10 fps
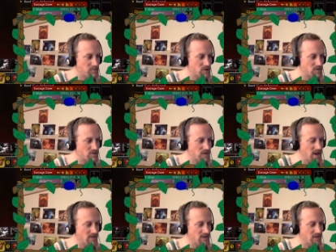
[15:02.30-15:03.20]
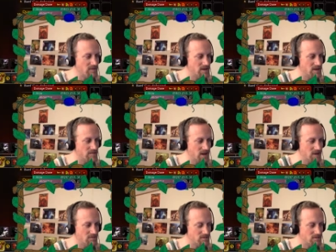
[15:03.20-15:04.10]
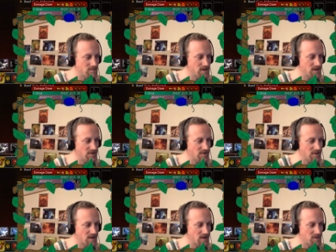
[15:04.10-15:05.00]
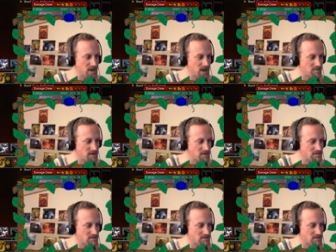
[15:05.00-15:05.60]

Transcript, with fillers: going crazy over here, man, with the things that are coming out of me.